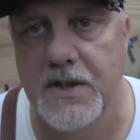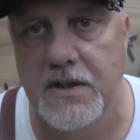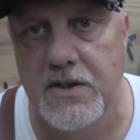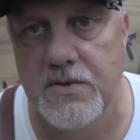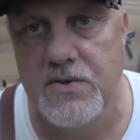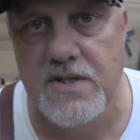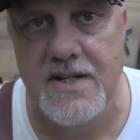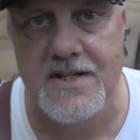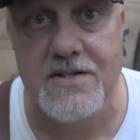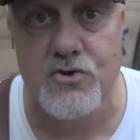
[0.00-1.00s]
going to use
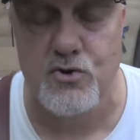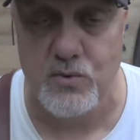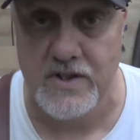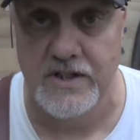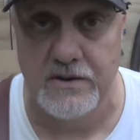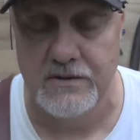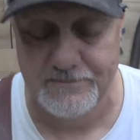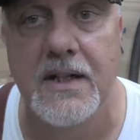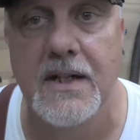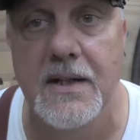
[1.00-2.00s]
this drill,
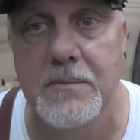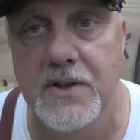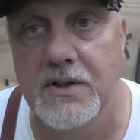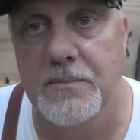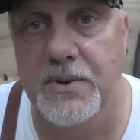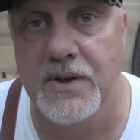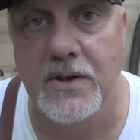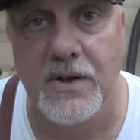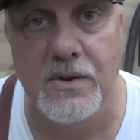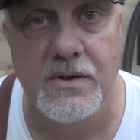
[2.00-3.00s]
and I'm going to put a
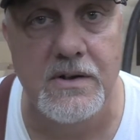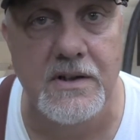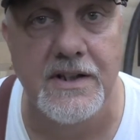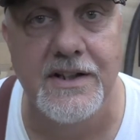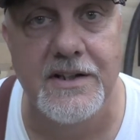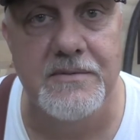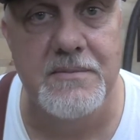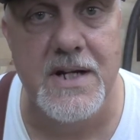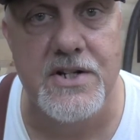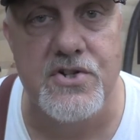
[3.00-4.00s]
hole in
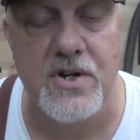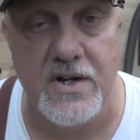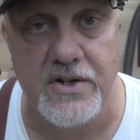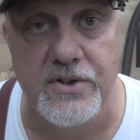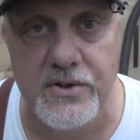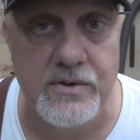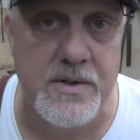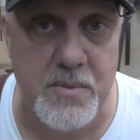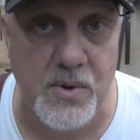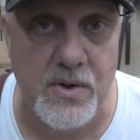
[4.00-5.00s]
my
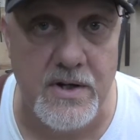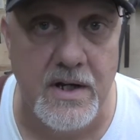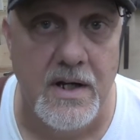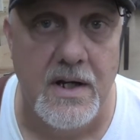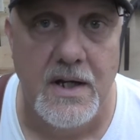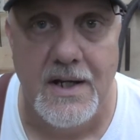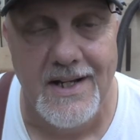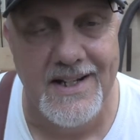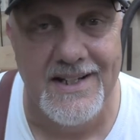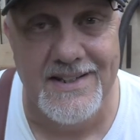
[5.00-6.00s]
charcuterie board
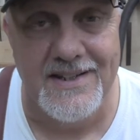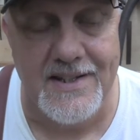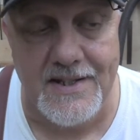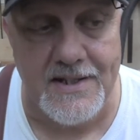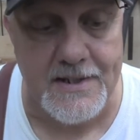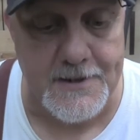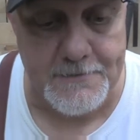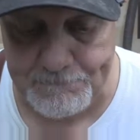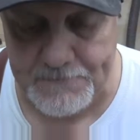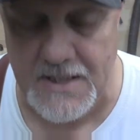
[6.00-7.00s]
in the
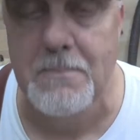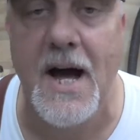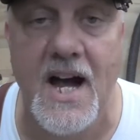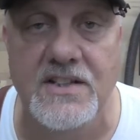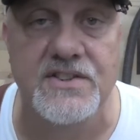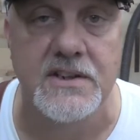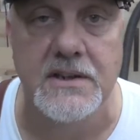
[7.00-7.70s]
epoxy